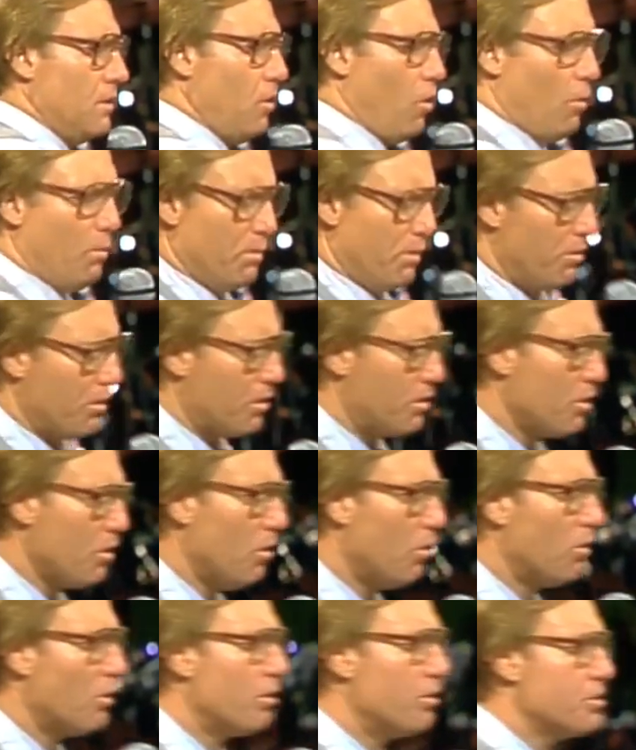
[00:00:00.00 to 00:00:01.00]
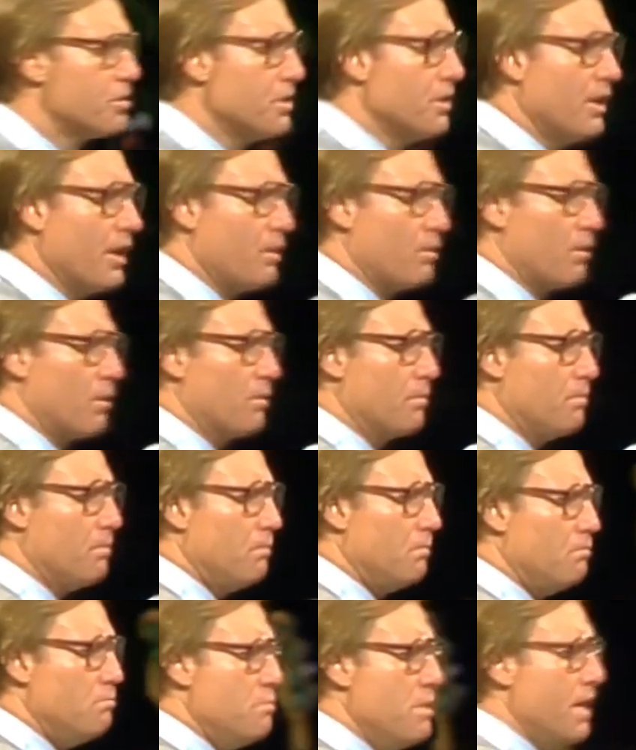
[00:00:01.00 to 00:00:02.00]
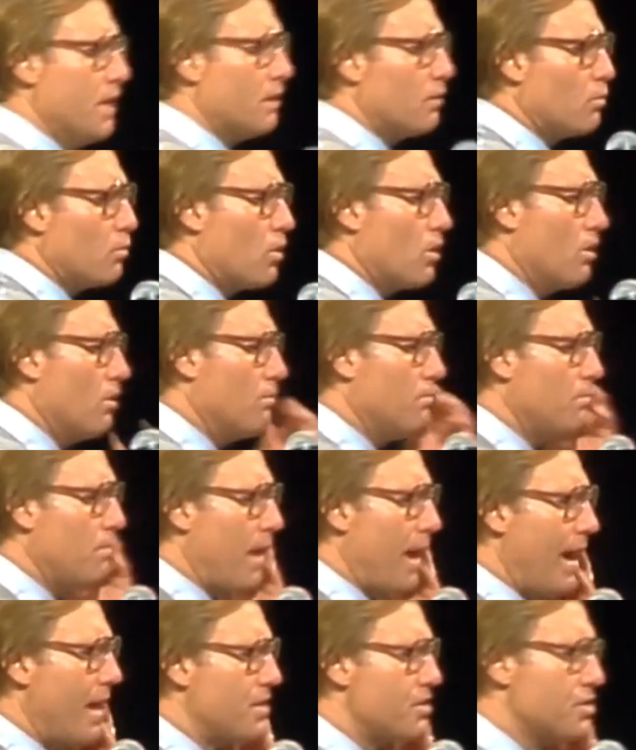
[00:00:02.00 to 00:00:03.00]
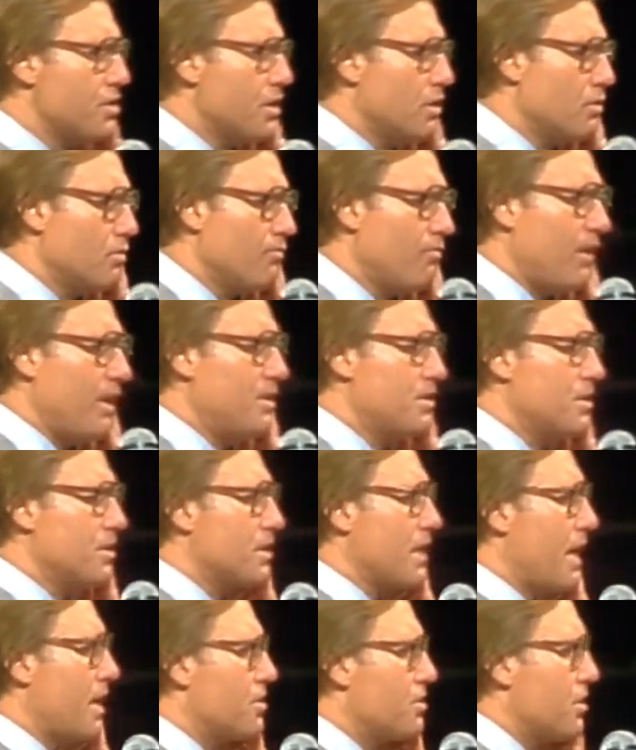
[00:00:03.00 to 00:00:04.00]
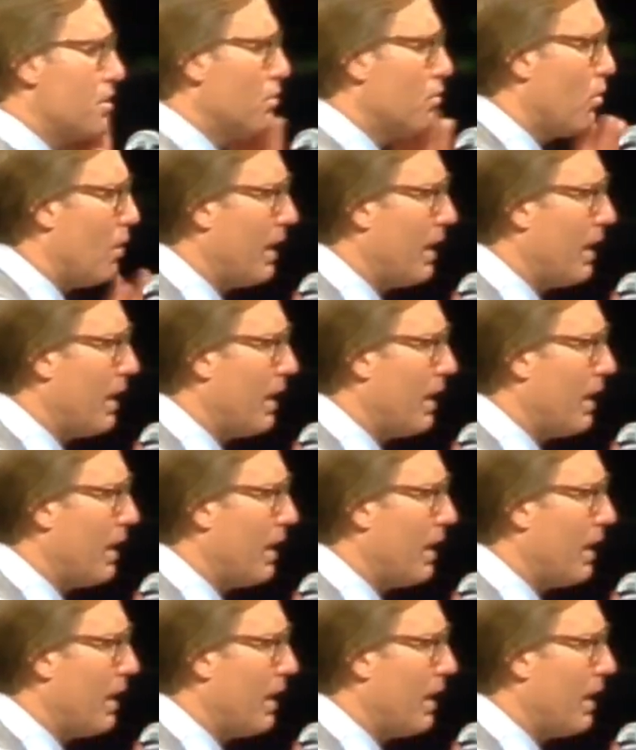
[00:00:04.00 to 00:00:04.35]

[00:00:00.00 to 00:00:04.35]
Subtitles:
Opened the doors, and men were ashen, faces ashen